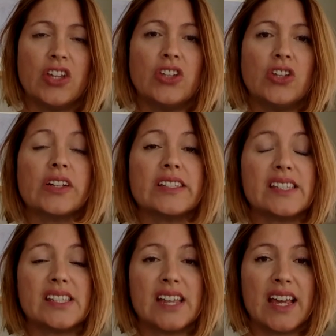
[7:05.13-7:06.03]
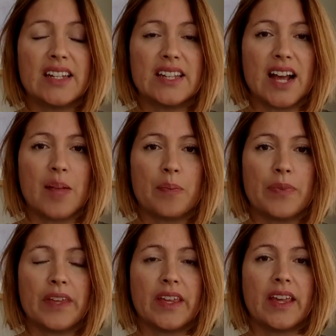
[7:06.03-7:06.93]
you can stand up
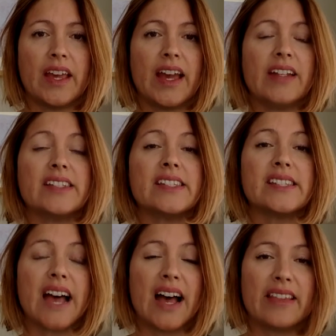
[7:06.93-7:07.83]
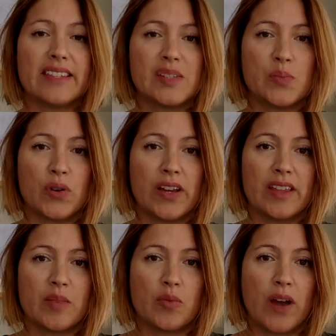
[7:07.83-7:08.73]
and start this
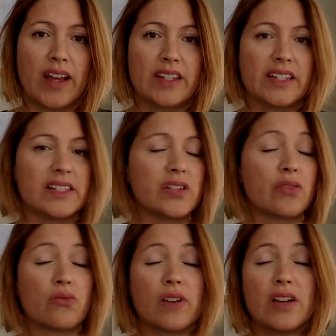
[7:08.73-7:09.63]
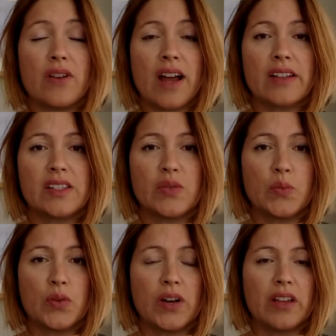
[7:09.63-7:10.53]
breathing practice. Three rounds of
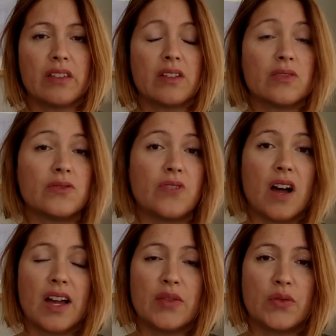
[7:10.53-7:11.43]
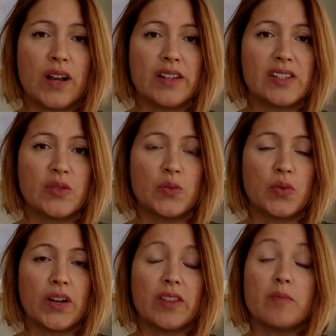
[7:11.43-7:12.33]
breath, five rounds of
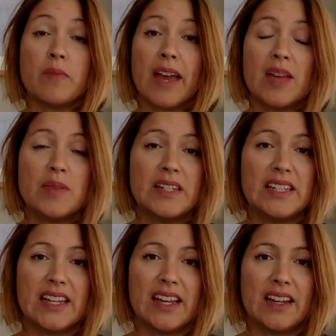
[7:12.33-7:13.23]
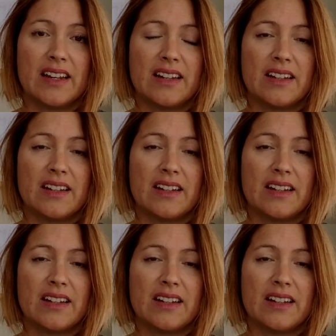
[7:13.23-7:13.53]
breath, maybe 10.